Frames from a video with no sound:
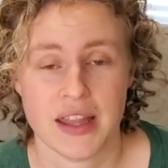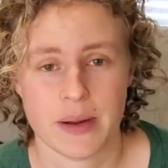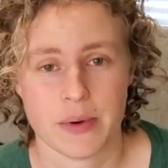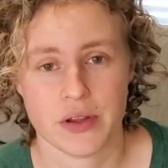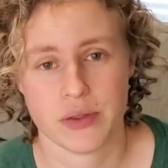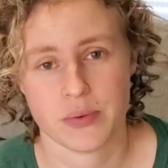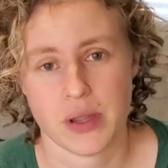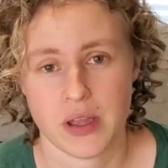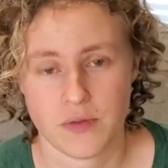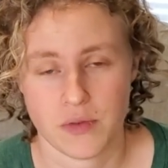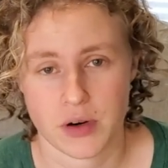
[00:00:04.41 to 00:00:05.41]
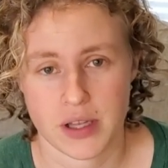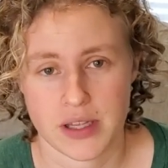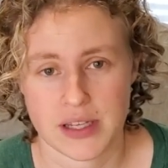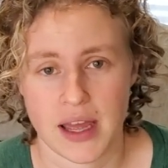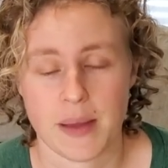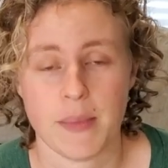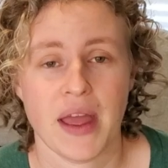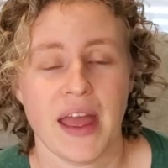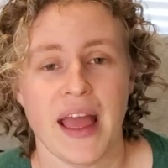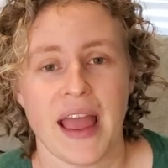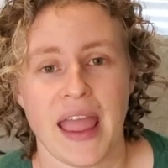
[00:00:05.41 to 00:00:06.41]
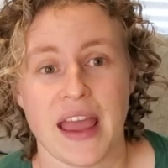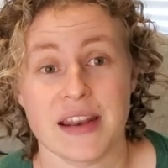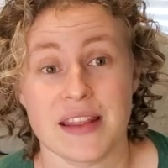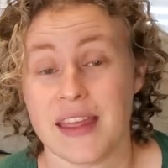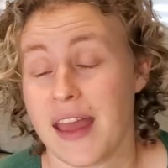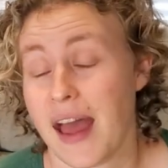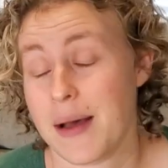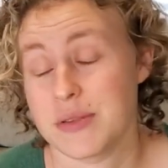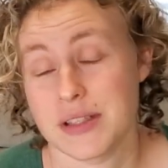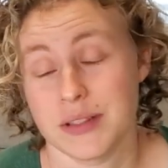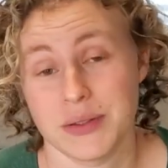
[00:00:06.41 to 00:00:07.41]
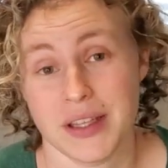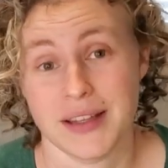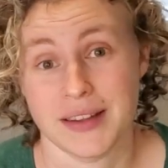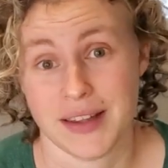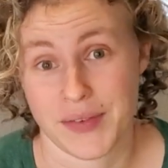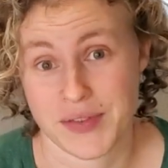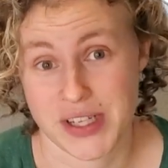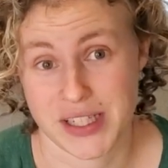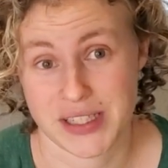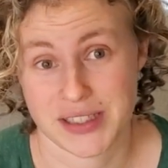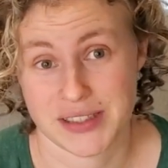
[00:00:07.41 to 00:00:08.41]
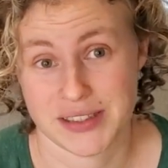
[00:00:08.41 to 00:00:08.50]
They were 3 and 4 at the time, and they absolutely loved it.